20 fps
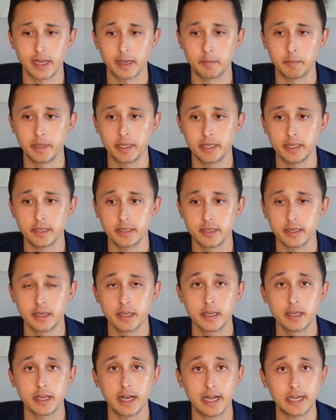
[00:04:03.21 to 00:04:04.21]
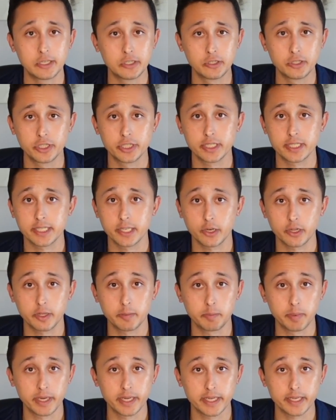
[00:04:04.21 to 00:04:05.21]
I mean, I usually just sit on the
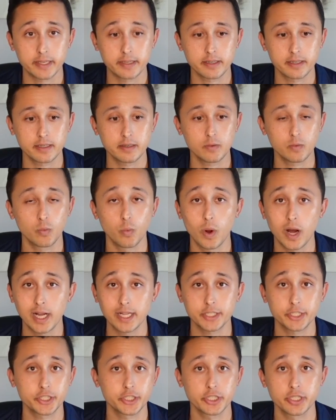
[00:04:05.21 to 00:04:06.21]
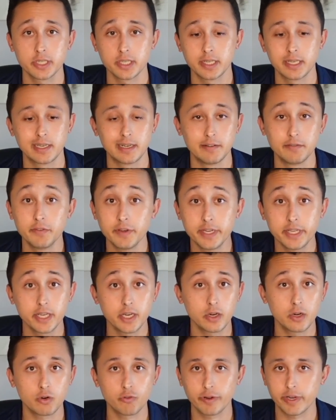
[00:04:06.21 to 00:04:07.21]
bike, watch a
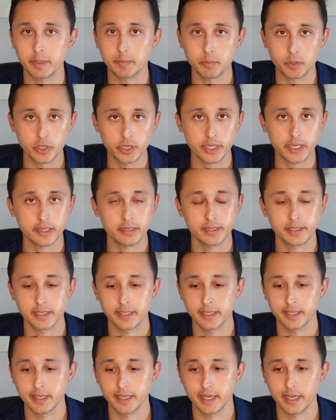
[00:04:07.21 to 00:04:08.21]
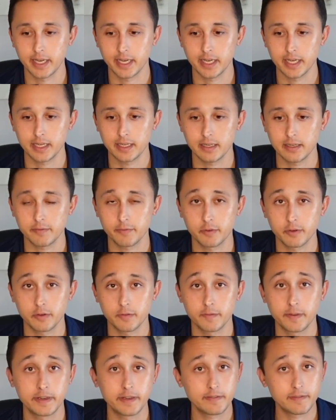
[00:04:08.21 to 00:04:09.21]
video, read a book uh, for
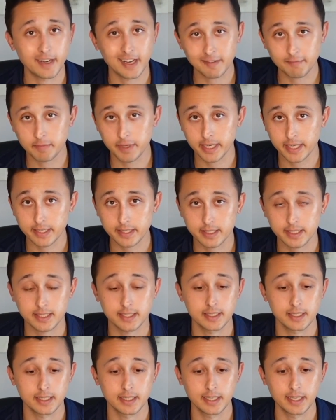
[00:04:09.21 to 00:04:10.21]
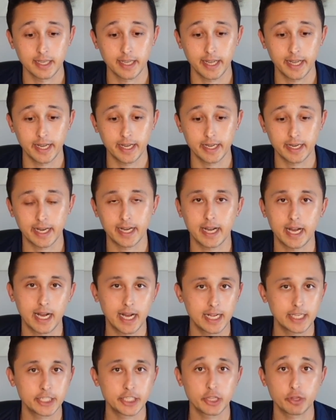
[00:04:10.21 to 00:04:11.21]
55 minutes and I
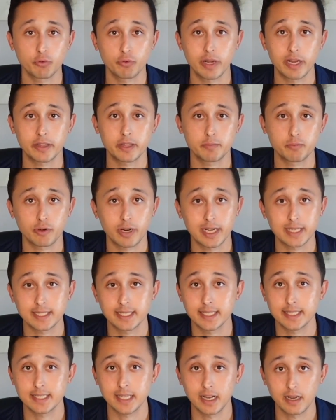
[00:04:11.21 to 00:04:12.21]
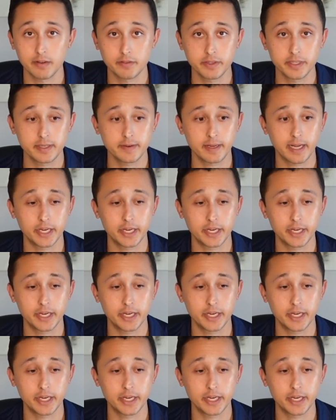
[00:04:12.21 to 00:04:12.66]
hydrate throughout the process of it.